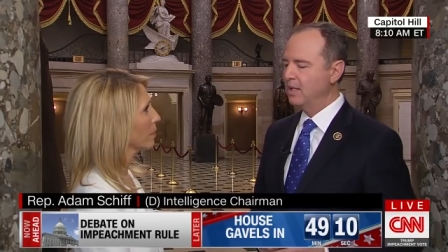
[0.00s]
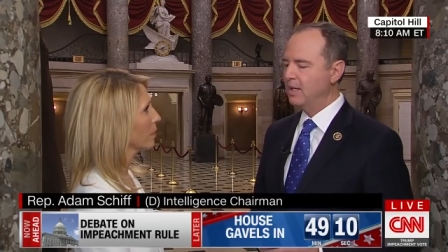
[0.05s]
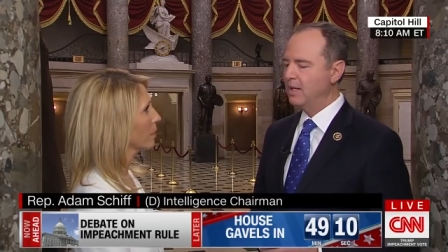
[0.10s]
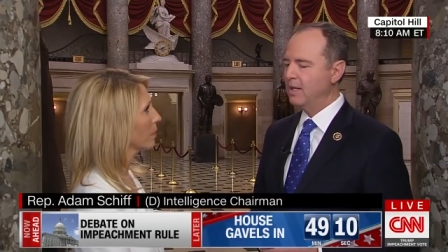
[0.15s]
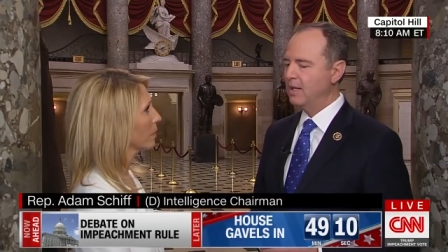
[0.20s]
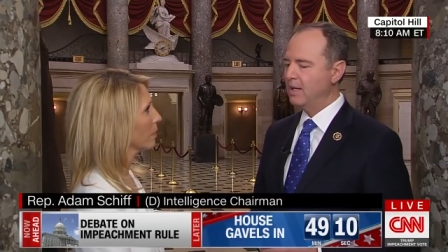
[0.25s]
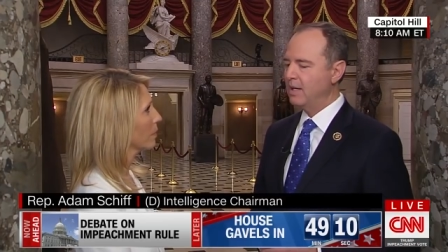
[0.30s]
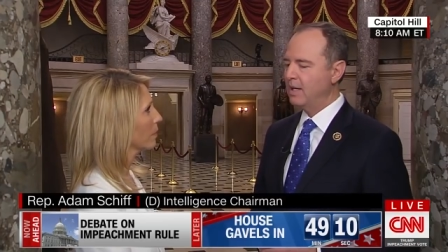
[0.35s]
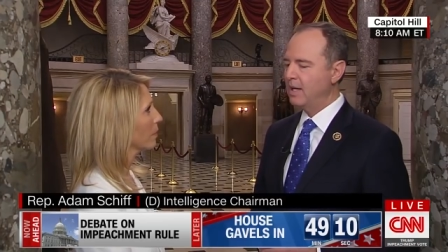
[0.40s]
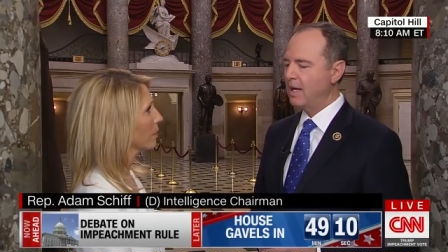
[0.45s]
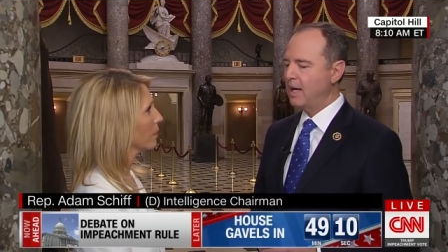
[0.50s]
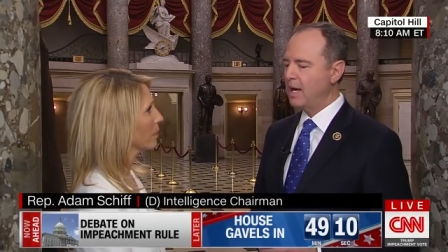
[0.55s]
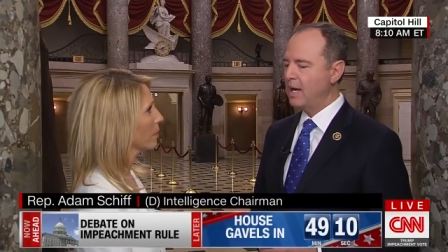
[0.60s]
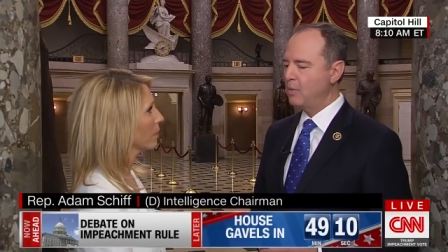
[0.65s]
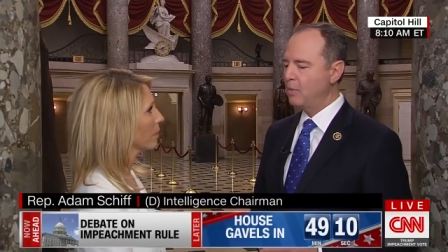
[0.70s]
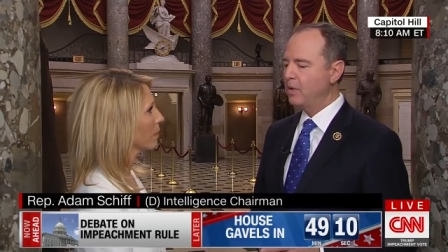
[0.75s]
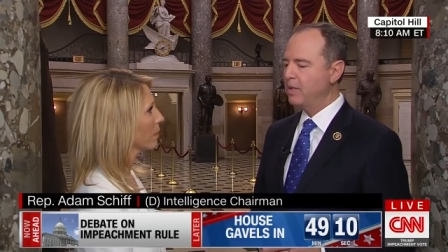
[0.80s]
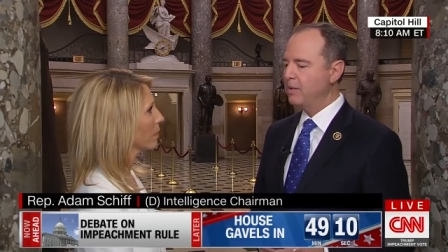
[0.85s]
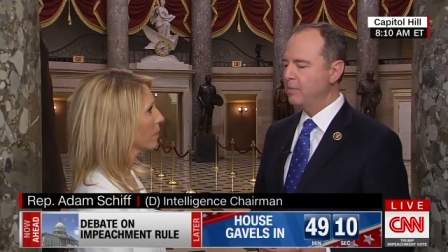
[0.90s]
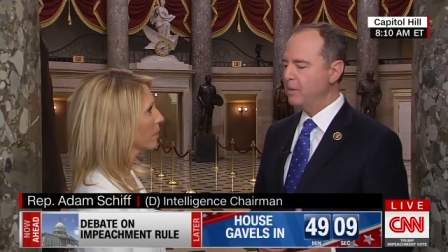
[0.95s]
I
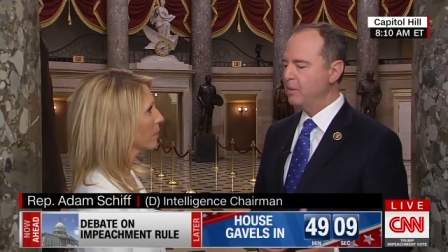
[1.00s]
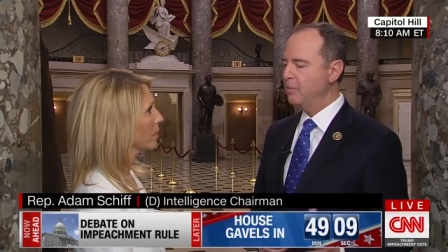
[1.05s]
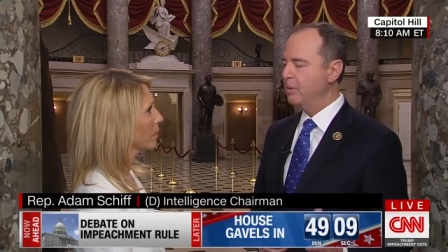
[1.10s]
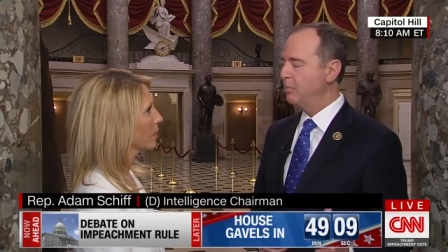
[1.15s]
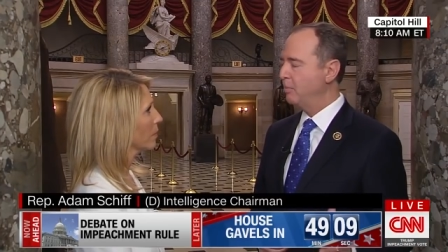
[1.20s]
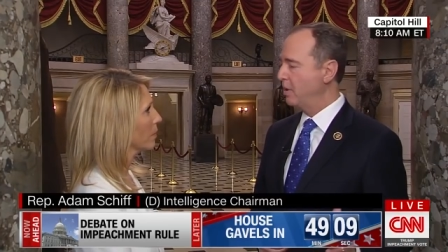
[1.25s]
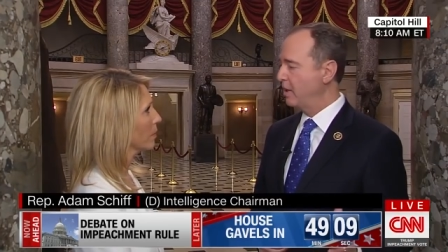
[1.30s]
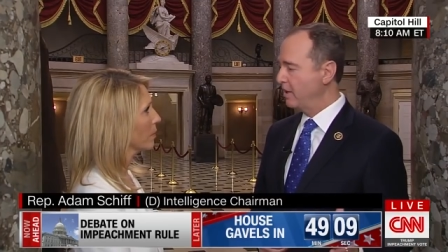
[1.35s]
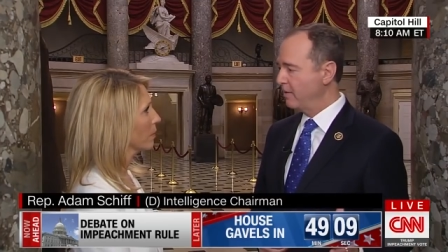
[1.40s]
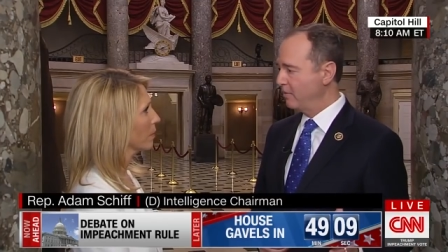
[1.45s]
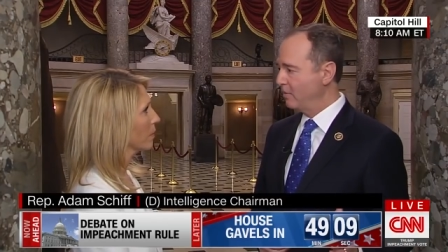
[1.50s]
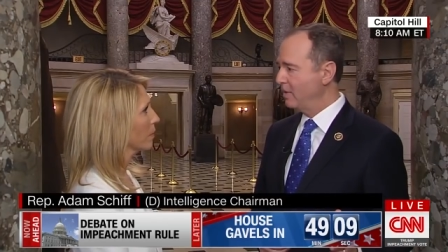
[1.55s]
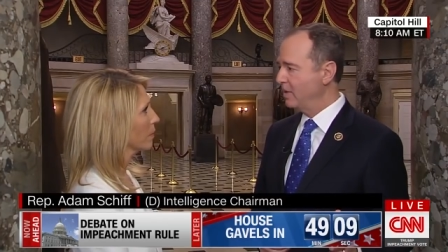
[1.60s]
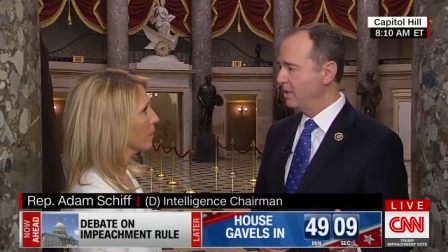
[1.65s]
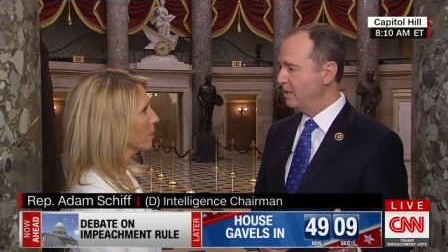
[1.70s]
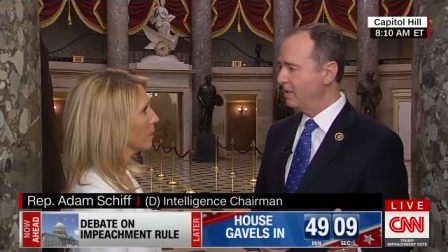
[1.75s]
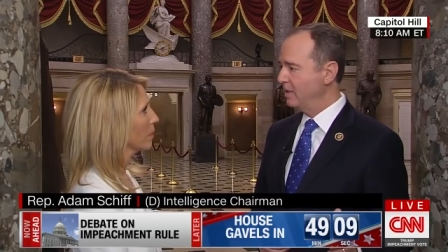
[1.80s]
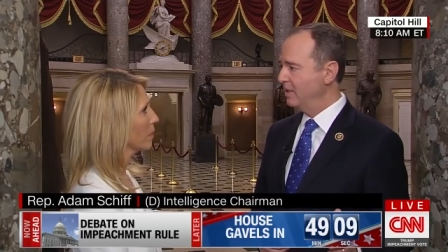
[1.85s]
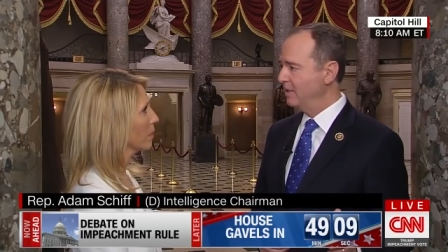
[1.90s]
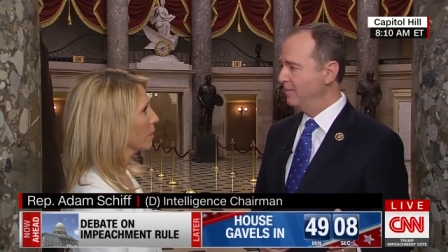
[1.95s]
want them to be proud of what I
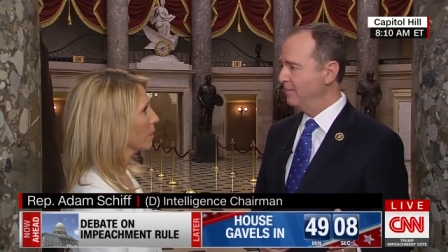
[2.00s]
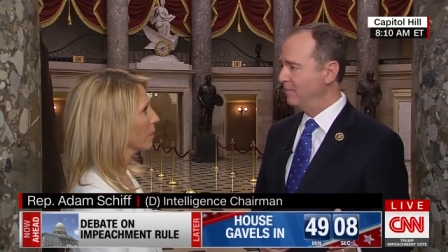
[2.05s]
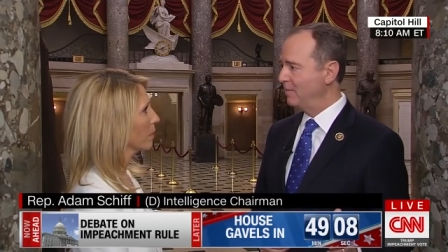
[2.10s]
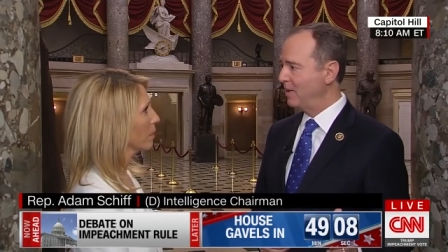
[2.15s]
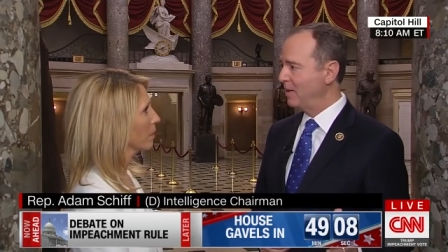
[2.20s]
did.